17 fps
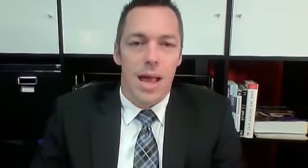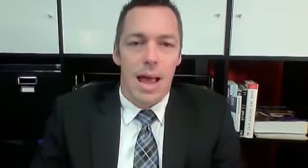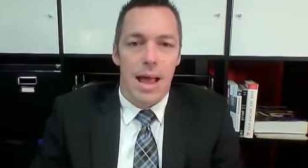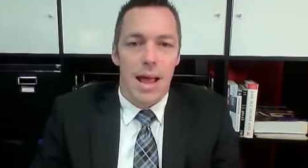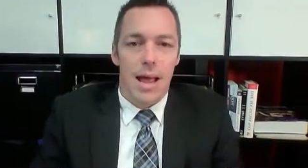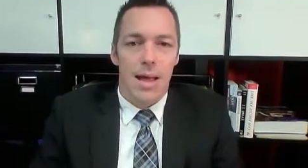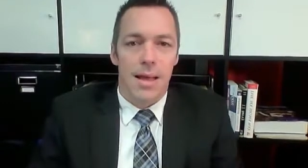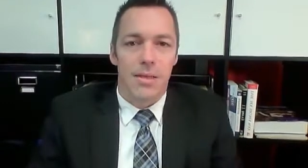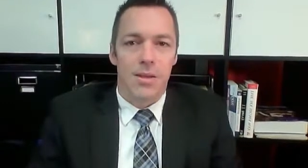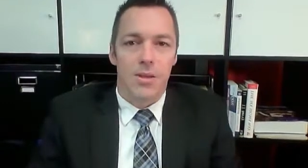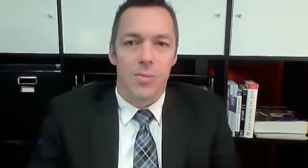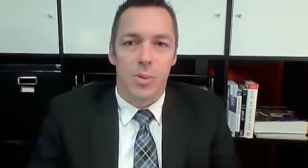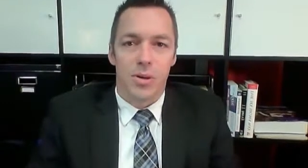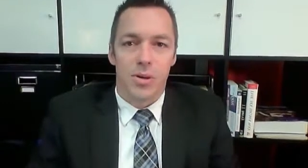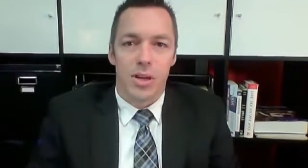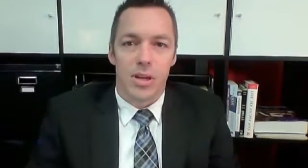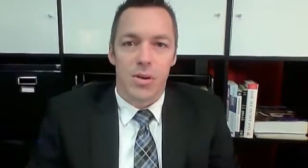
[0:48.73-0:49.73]
And this
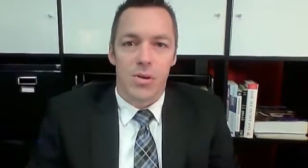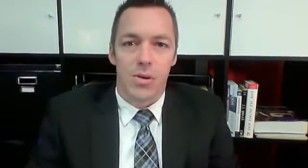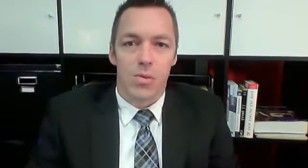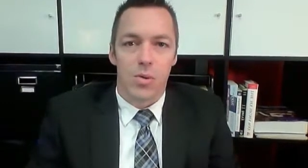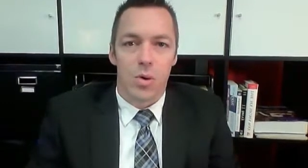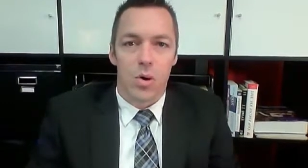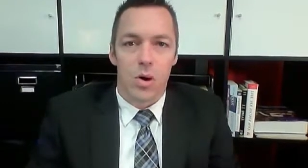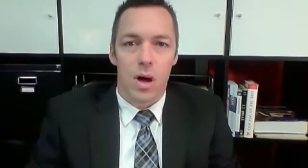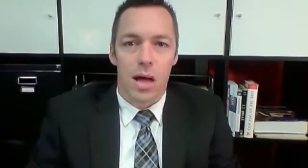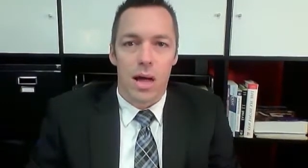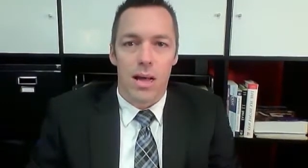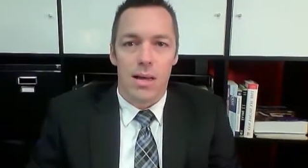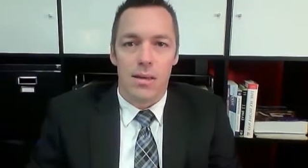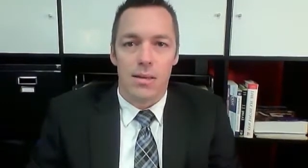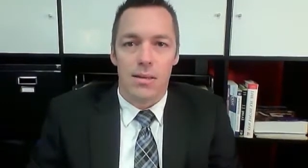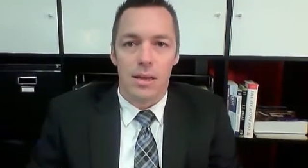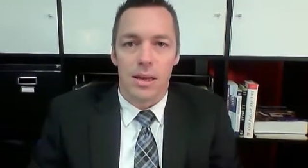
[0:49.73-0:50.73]
particular role
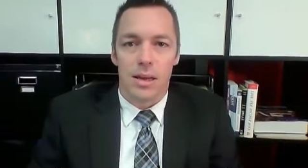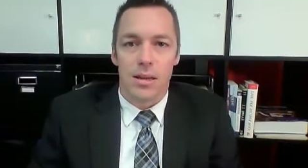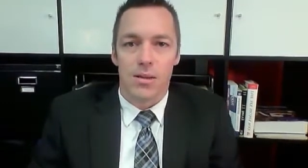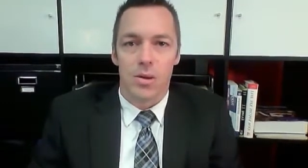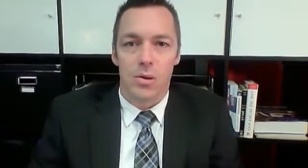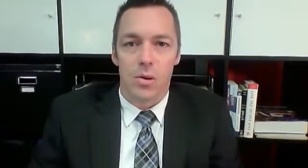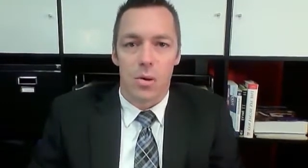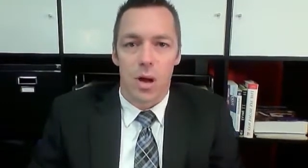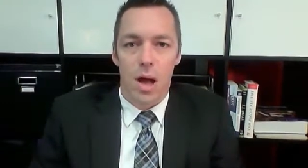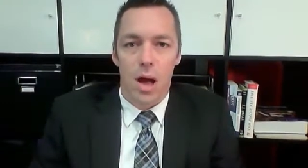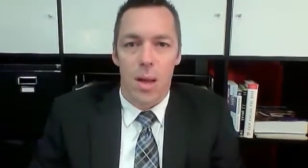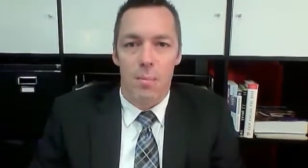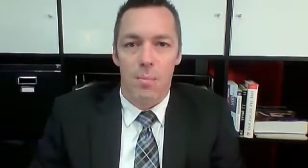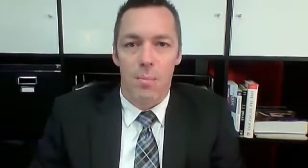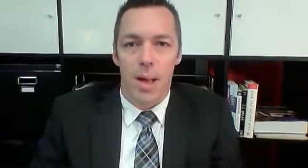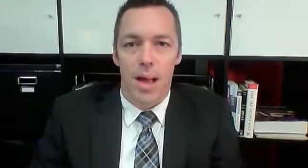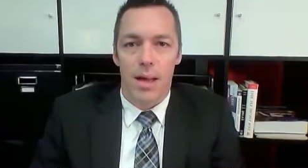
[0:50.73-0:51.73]
has a total
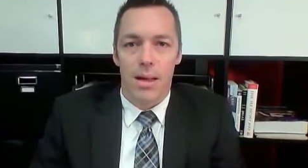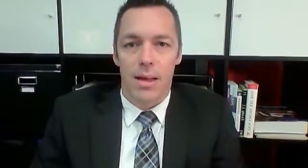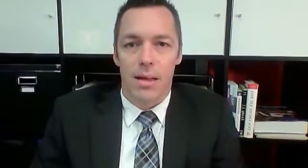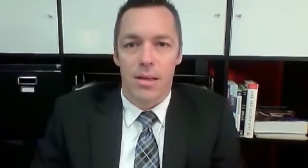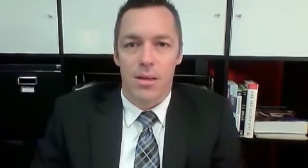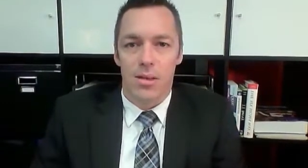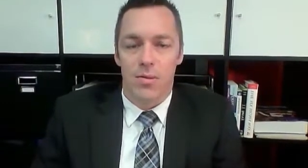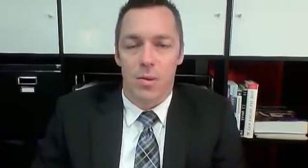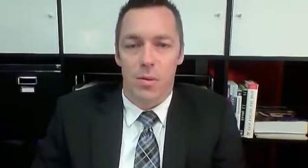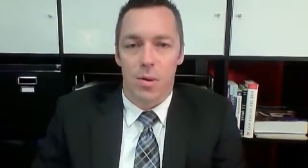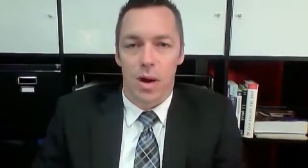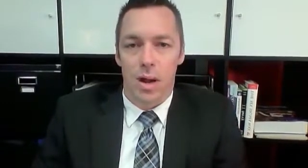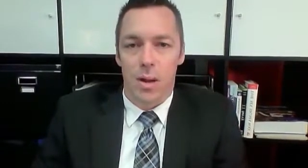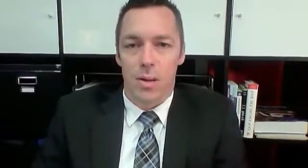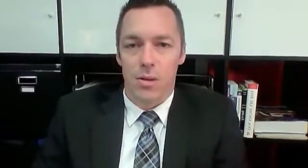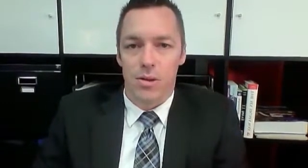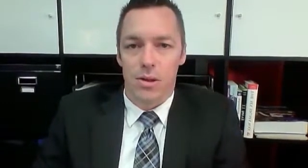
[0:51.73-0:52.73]
comp package of
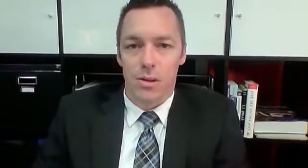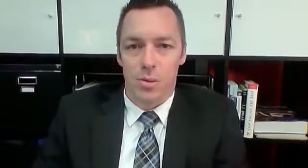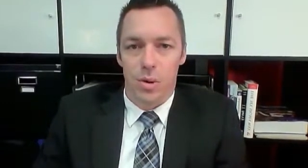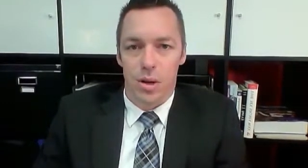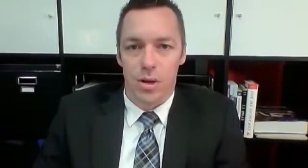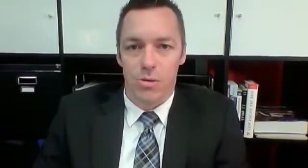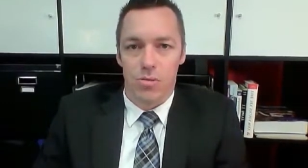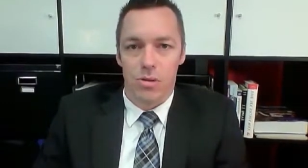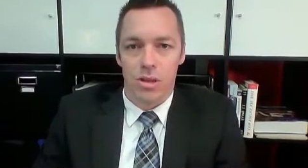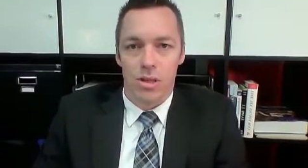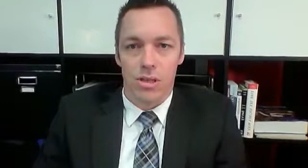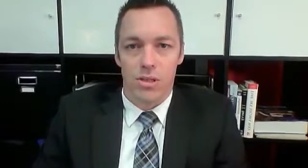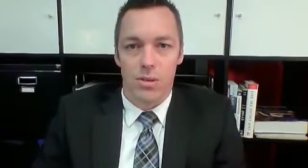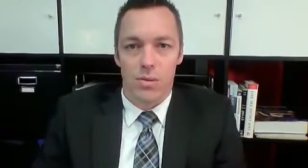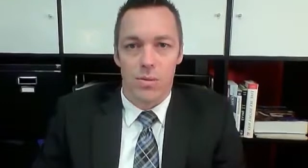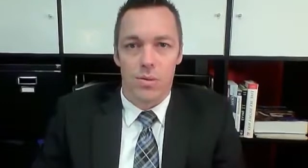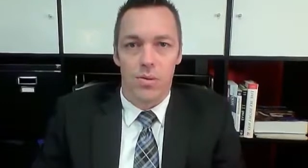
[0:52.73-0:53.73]
around
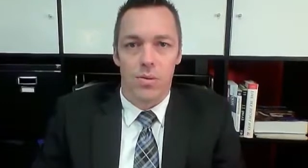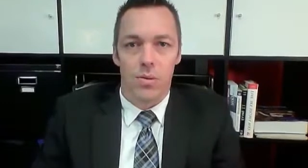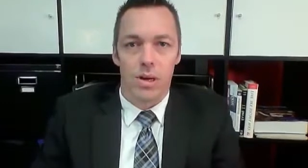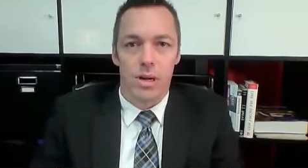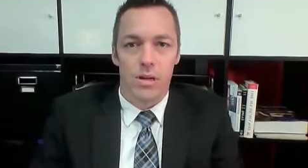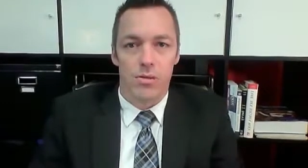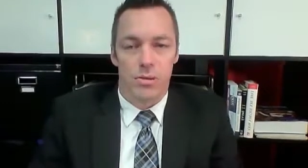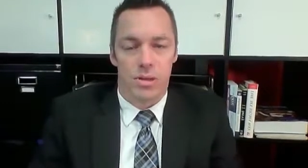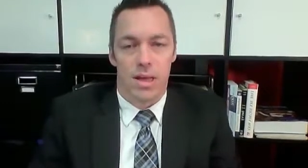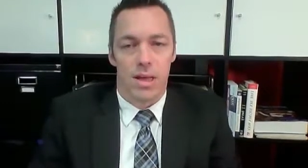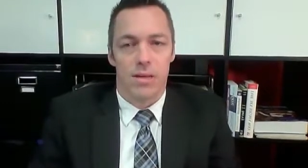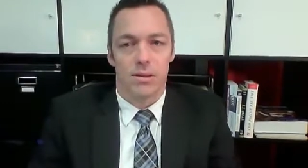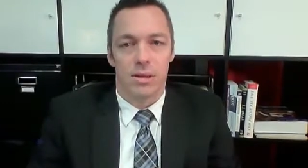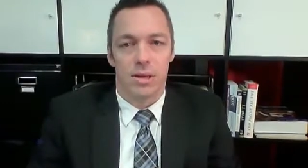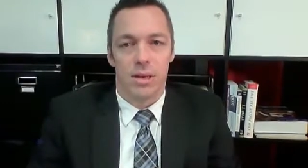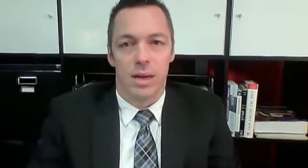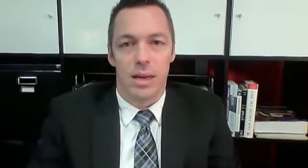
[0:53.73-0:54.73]
$200,000 to
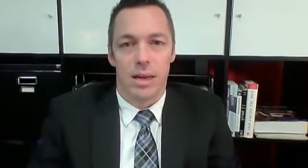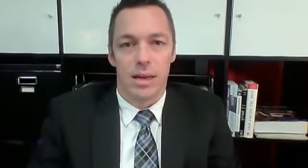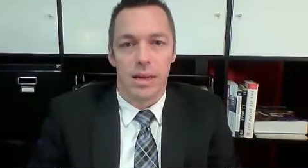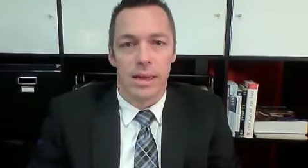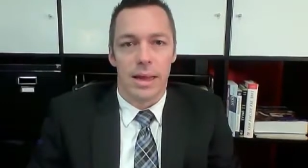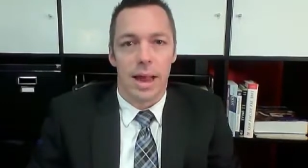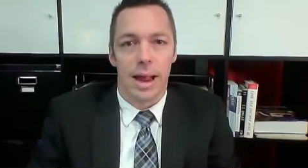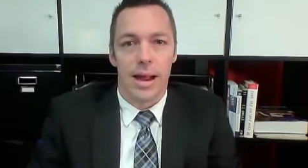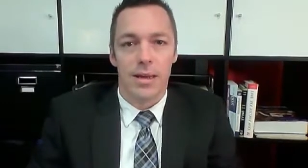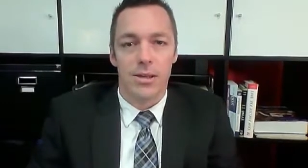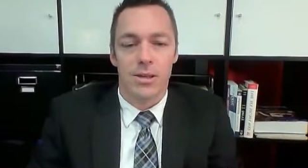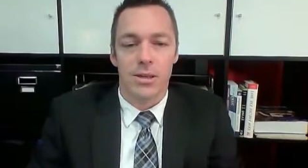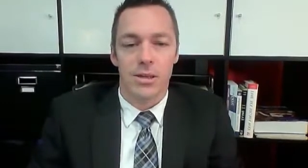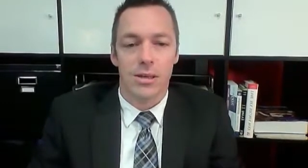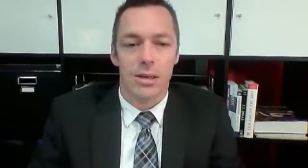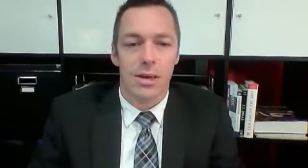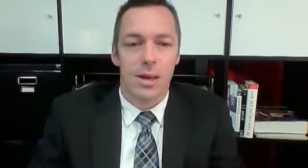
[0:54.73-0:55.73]
$300,000 in
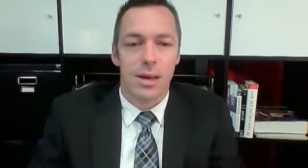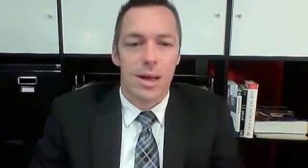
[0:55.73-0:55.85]
cash.